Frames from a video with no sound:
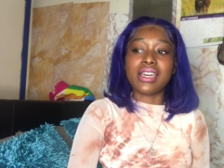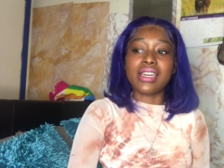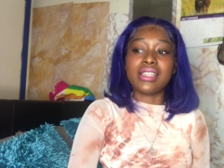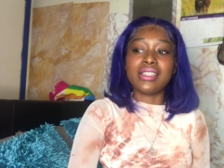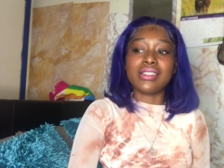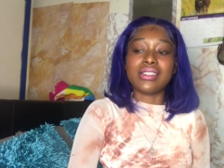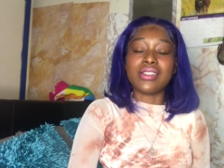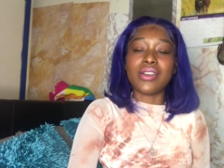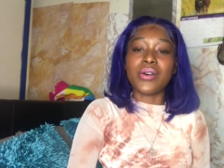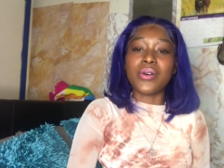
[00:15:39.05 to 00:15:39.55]

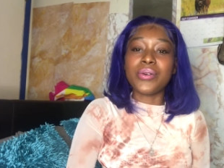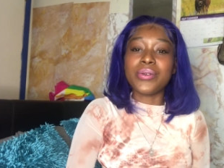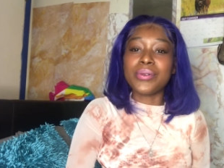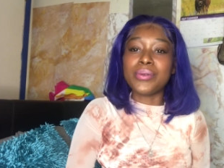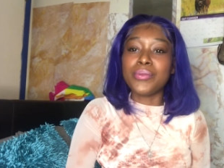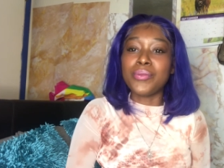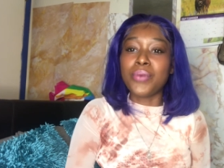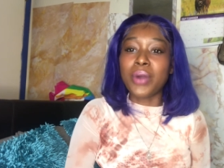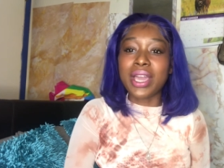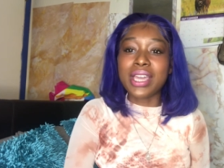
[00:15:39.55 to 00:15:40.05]
no
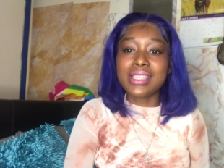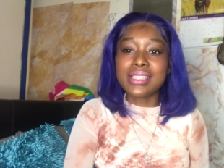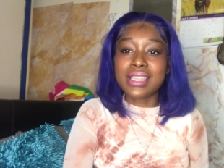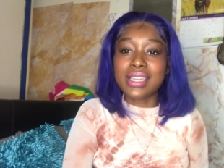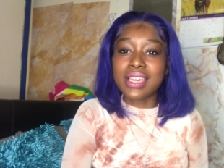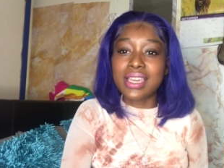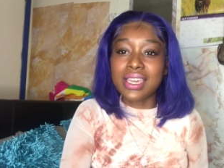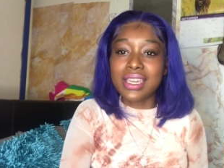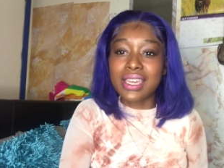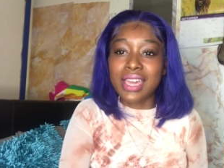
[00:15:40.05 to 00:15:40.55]
way to
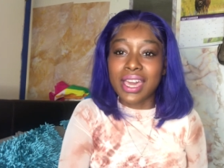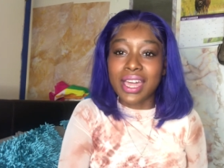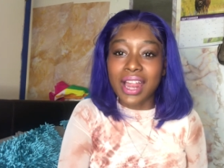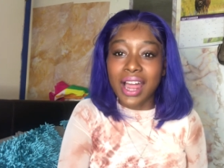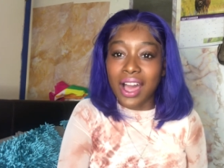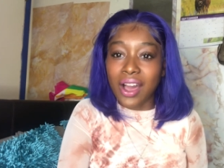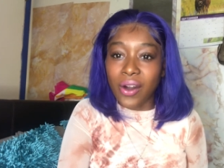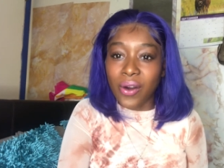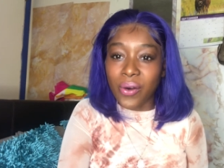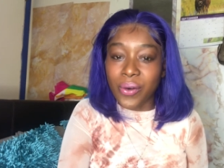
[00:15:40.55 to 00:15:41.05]
get
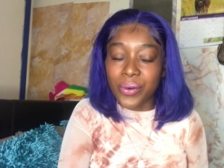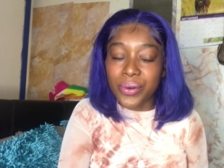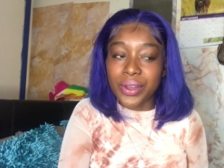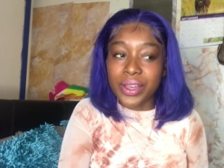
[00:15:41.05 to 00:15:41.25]
out